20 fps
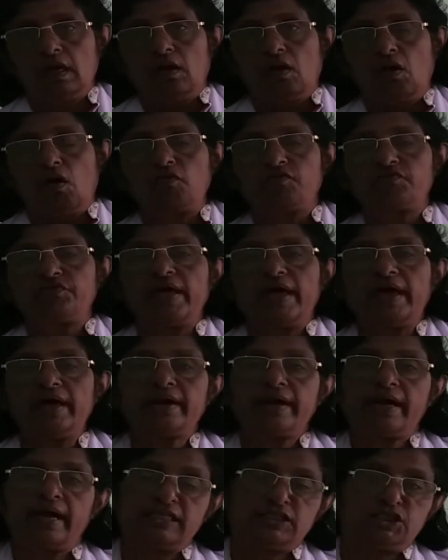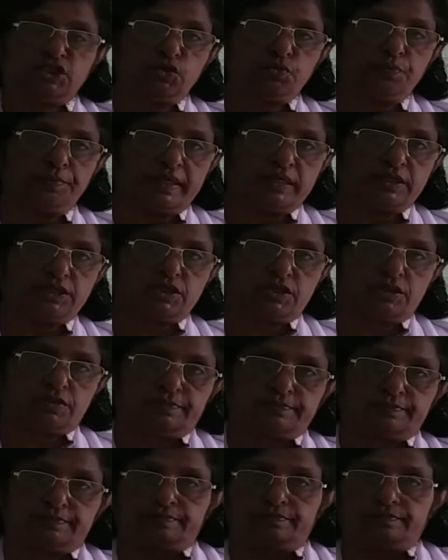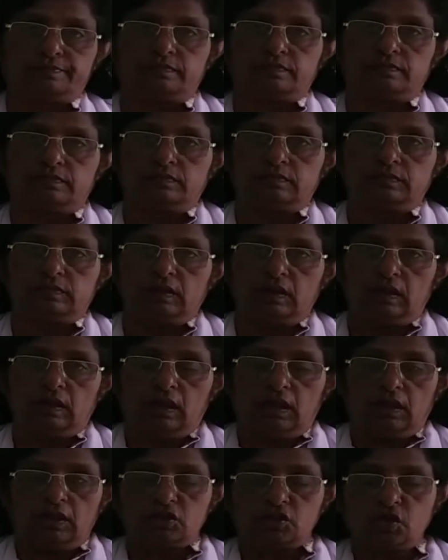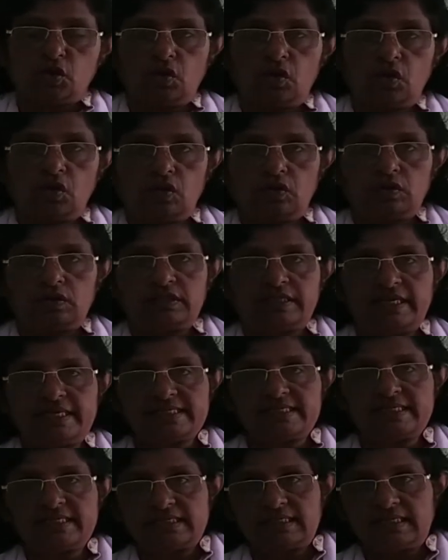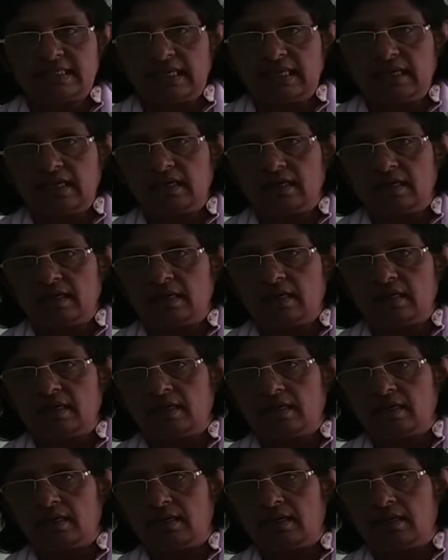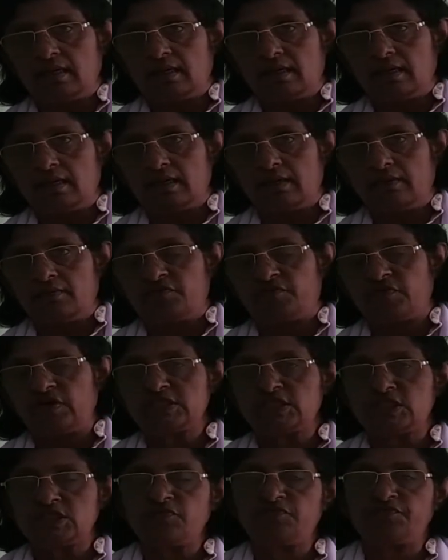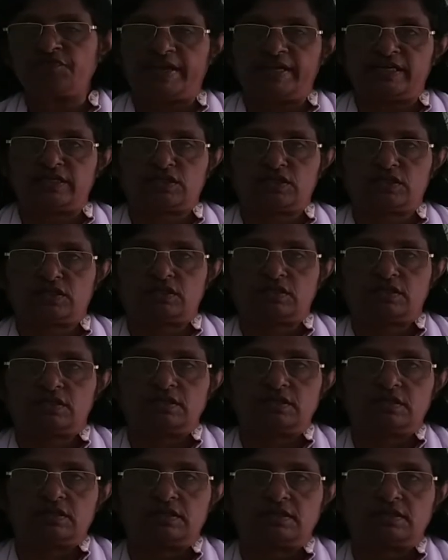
of their achievements. So this is the first phase